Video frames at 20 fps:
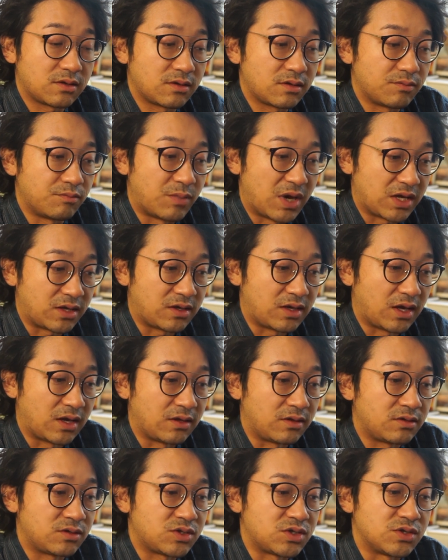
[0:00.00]
mic
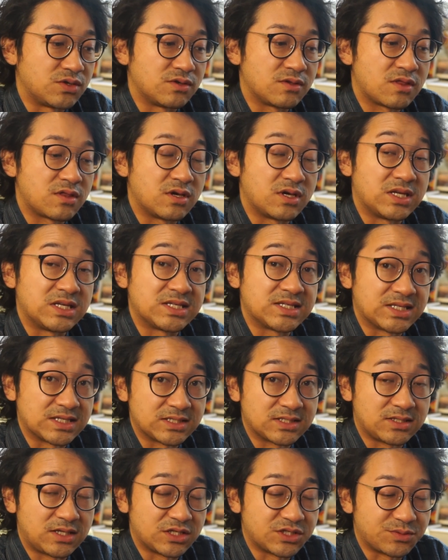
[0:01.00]
gain to
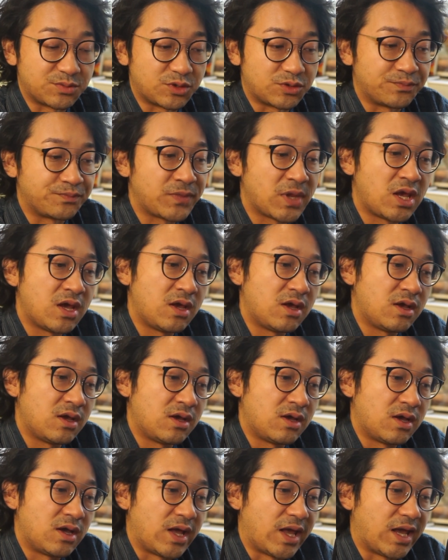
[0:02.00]
36 decibel.
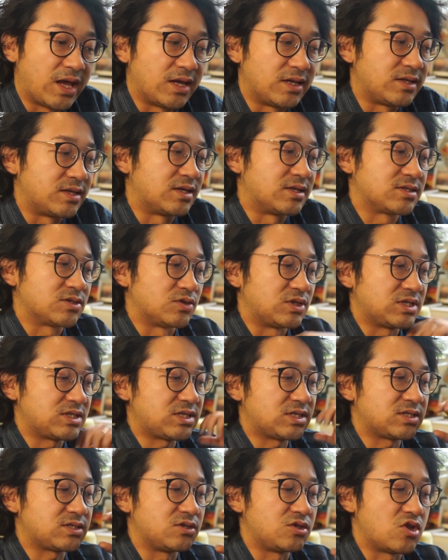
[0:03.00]
And so this
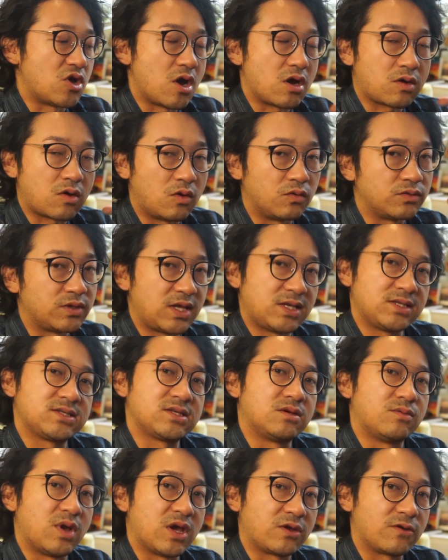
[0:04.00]
is not
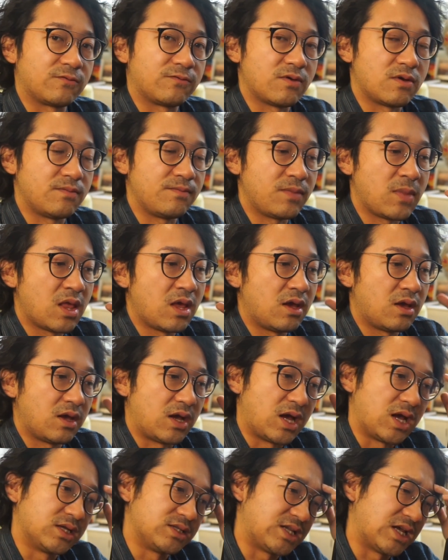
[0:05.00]
condenser microphone,
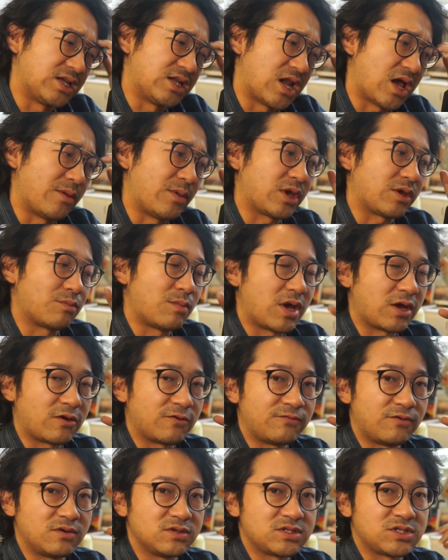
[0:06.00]
dynamic
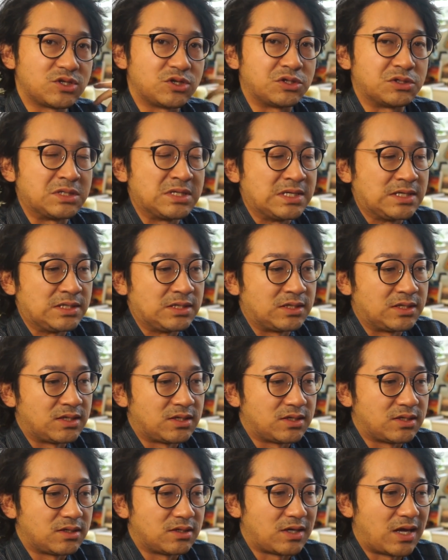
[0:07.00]
microphone. So
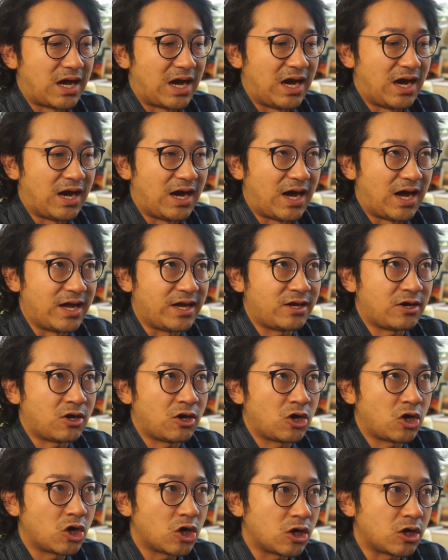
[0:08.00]
I
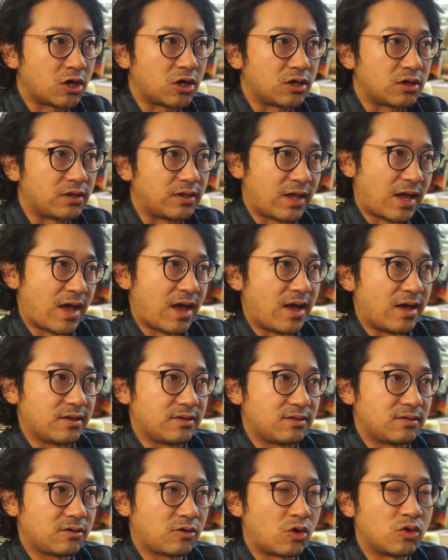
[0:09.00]
heard
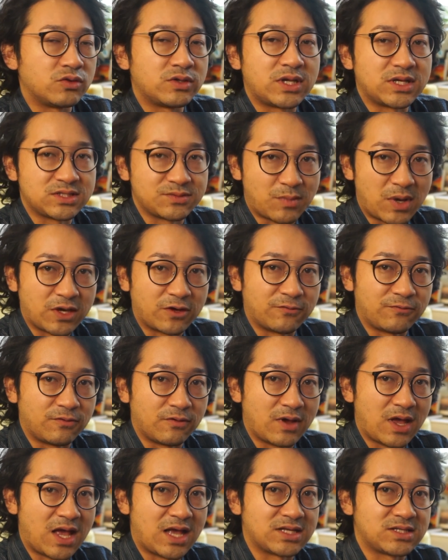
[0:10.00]
that condensed
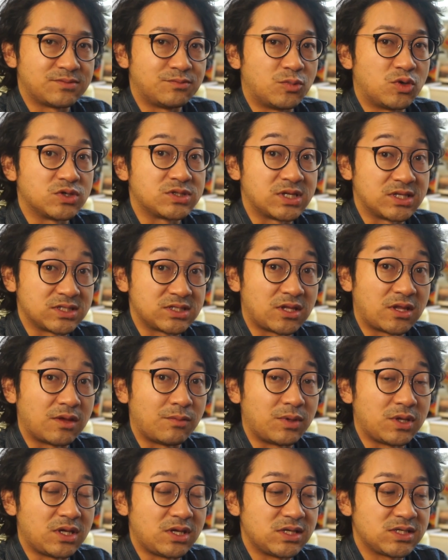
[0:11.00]
microphone has more
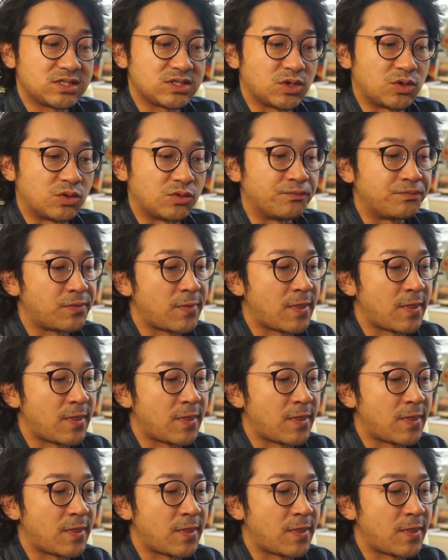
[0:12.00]
sensitivity, so